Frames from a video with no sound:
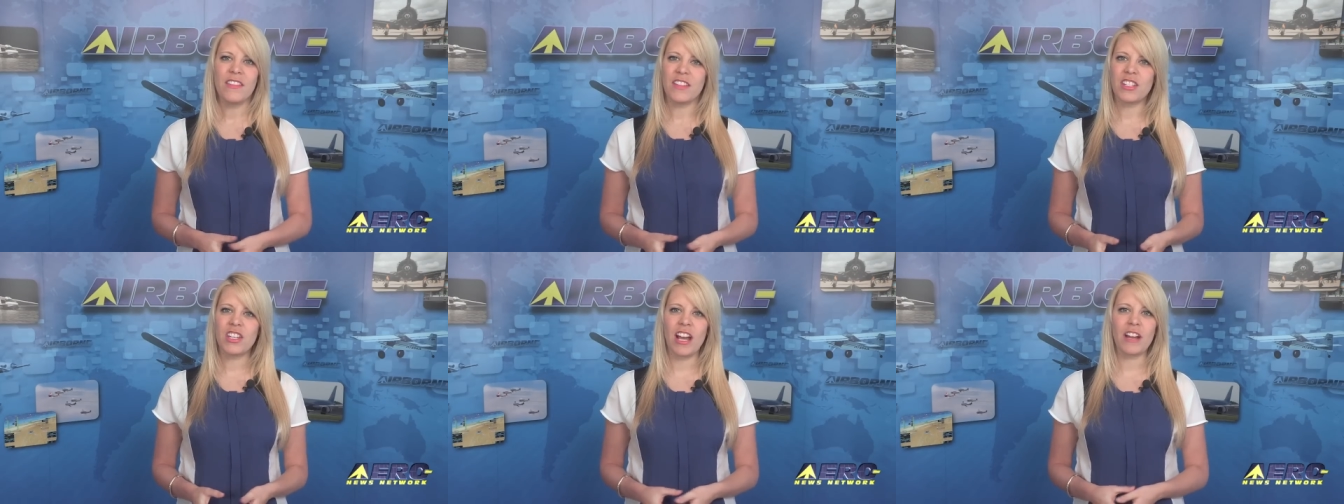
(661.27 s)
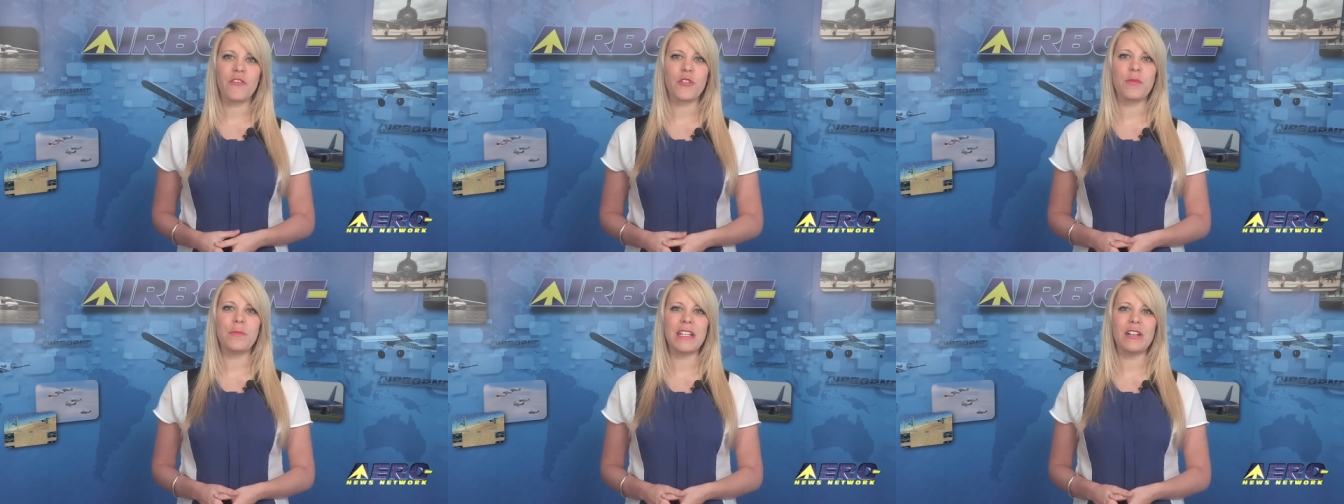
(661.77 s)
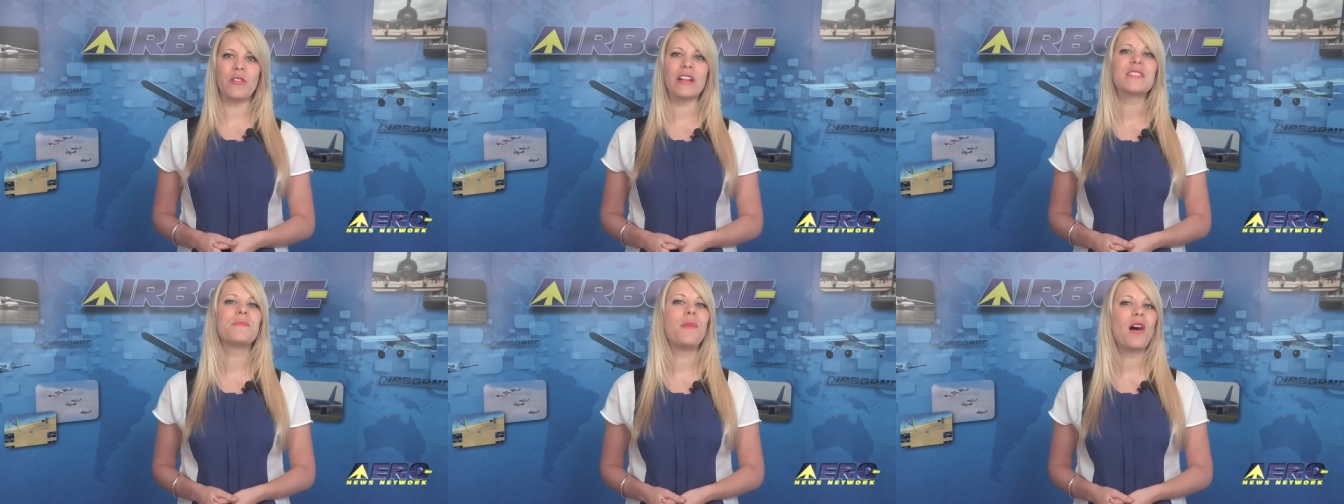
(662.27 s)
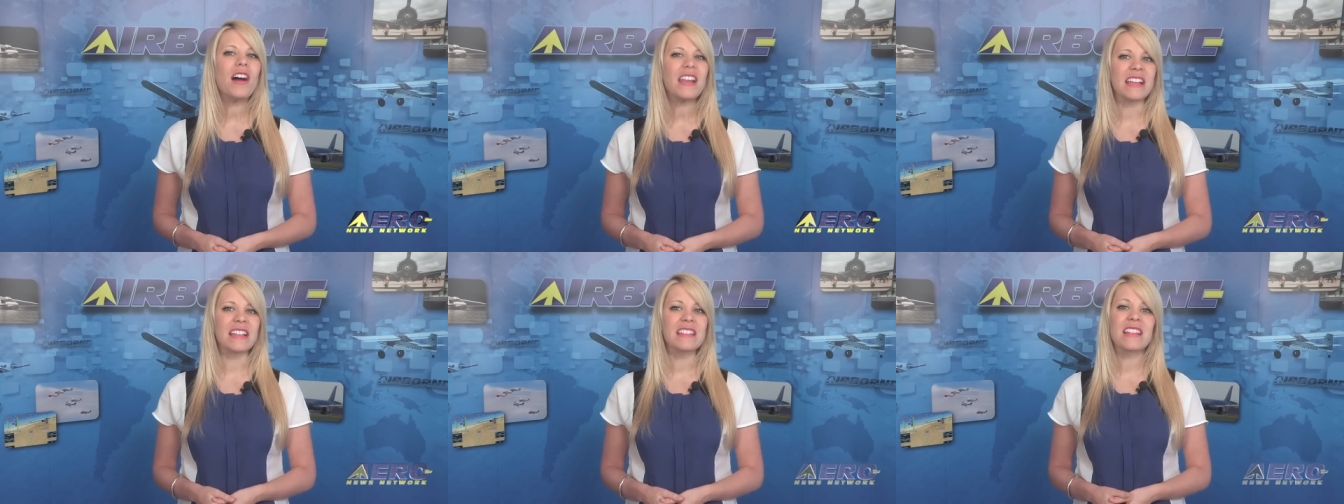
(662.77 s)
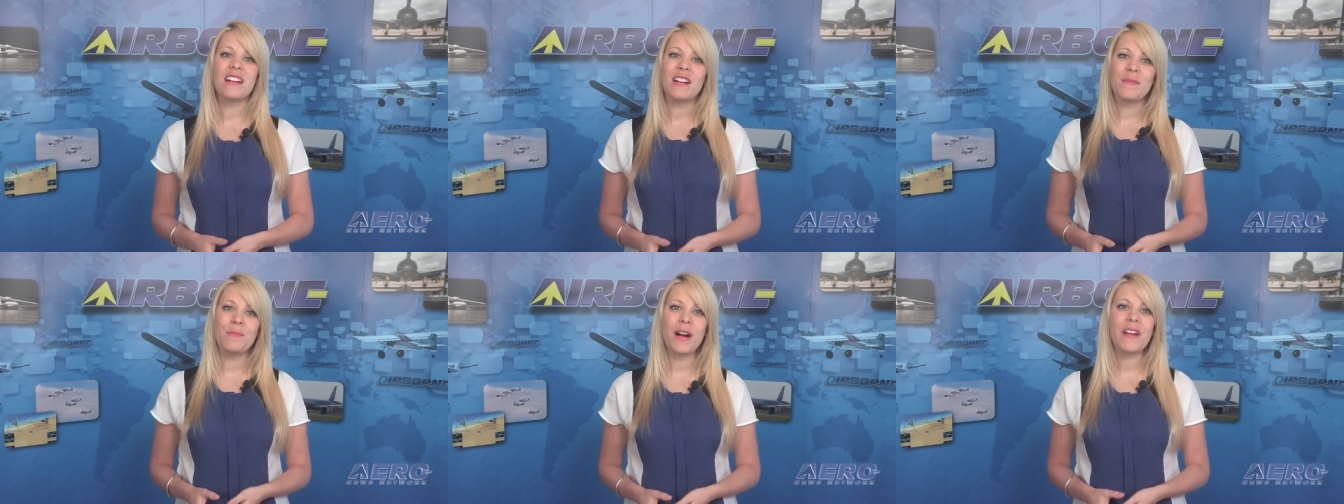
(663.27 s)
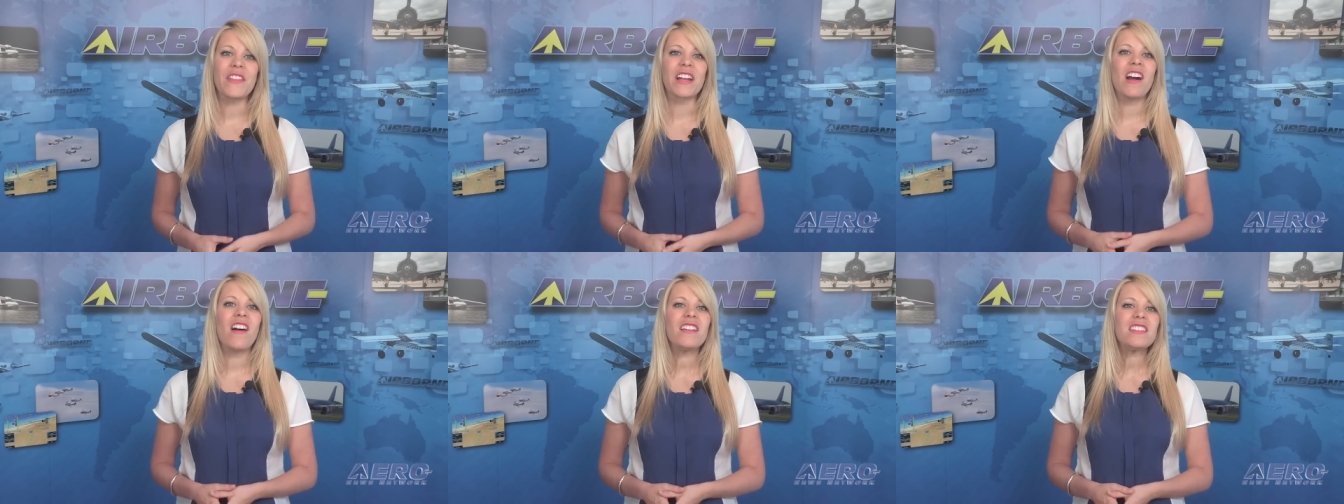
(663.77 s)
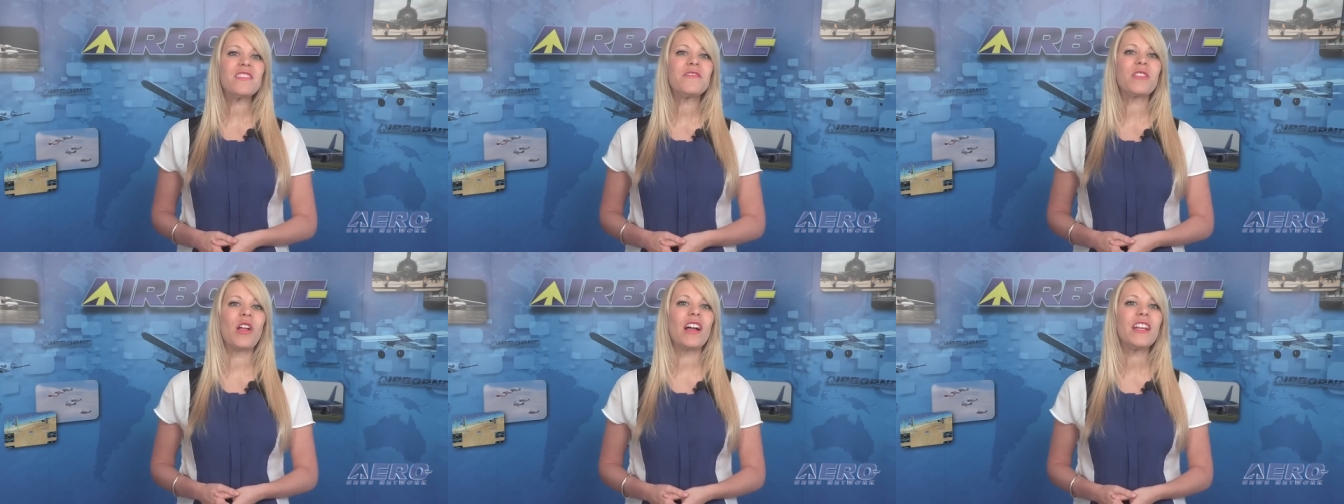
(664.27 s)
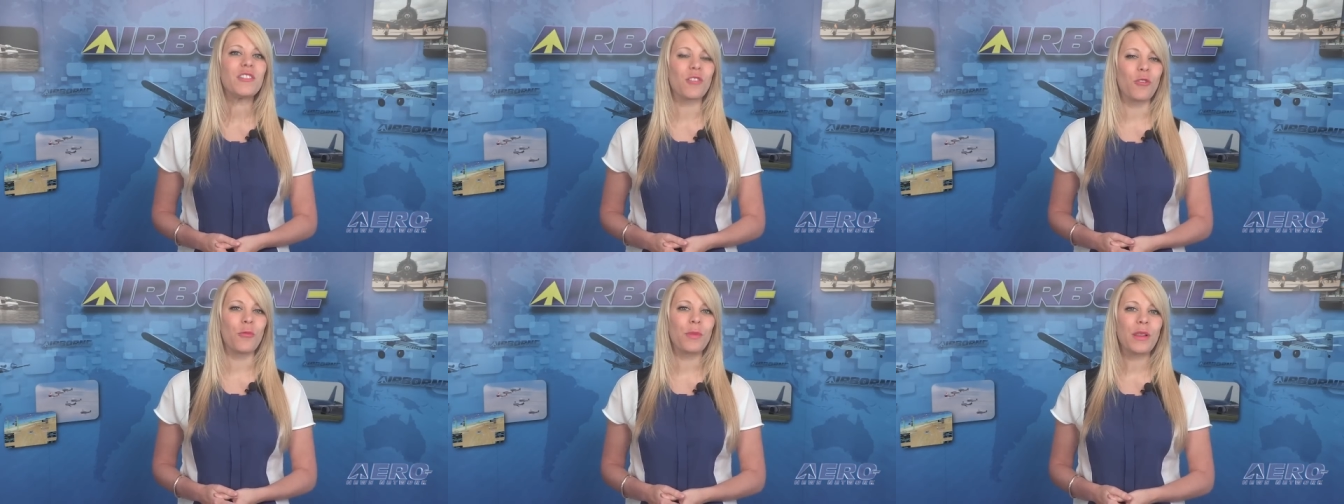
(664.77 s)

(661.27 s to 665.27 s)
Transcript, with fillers: The check for the meal is modest, but the cost of flying your own